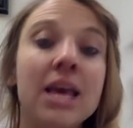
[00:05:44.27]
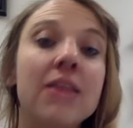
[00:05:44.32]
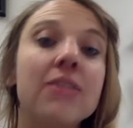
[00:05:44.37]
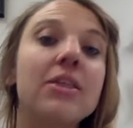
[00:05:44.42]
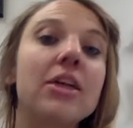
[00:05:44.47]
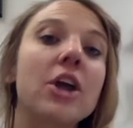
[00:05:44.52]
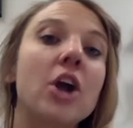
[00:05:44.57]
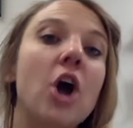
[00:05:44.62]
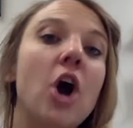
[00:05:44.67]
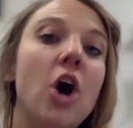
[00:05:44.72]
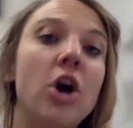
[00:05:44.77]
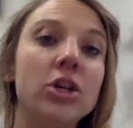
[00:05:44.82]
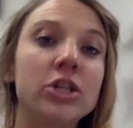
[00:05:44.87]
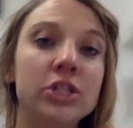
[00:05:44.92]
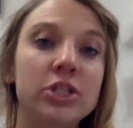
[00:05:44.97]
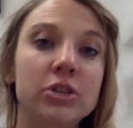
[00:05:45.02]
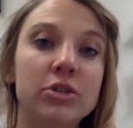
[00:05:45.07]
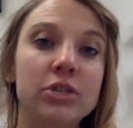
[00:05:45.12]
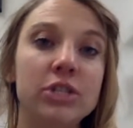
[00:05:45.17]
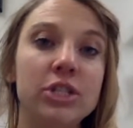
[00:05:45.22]
that are
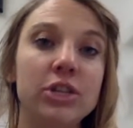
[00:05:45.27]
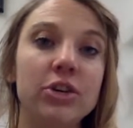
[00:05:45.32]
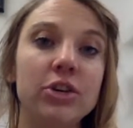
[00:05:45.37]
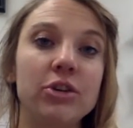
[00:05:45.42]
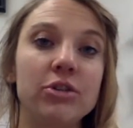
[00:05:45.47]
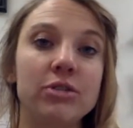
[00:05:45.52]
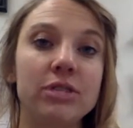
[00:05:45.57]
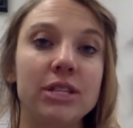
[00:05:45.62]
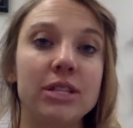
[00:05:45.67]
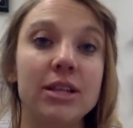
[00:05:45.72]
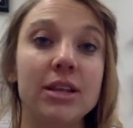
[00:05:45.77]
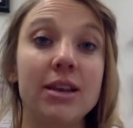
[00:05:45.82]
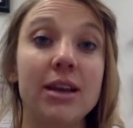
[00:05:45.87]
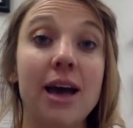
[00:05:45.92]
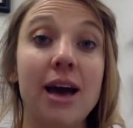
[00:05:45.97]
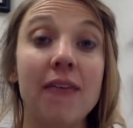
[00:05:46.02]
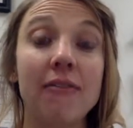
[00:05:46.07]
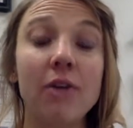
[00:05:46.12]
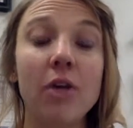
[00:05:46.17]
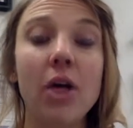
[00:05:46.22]
also still used in the
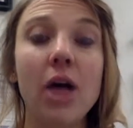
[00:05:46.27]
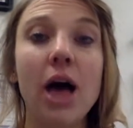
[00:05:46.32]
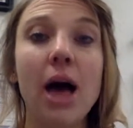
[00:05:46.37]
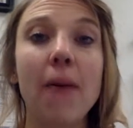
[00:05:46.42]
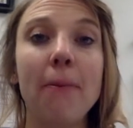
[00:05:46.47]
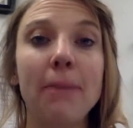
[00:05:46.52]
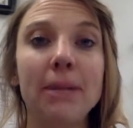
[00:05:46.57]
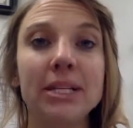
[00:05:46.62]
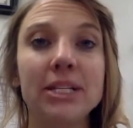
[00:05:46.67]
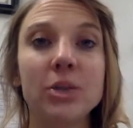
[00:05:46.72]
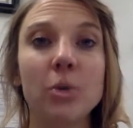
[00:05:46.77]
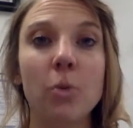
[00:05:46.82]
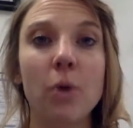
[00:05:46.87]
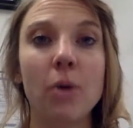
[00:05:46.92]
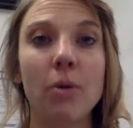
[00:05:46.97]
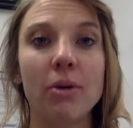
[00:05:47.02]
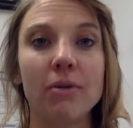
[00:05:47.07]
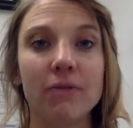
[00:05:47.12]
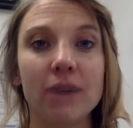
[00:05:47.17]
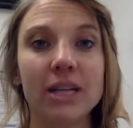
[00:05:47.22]
novel up until what
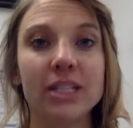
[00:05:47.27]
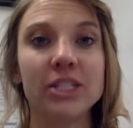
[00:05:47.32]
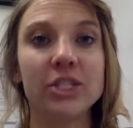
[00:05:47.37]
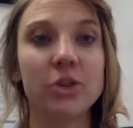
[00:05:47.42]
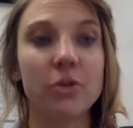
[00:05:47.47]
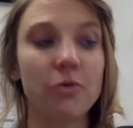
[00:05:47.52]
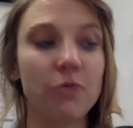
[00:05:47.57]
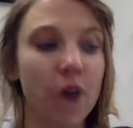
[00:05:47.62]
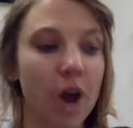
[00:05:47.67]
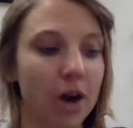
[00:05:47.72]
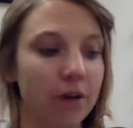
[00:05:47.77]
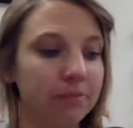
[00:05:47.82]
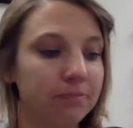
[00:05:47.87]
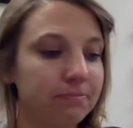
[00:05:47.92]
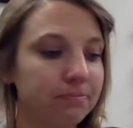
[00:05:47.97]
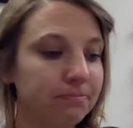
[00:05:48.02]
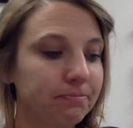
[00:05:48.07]
we've read so far.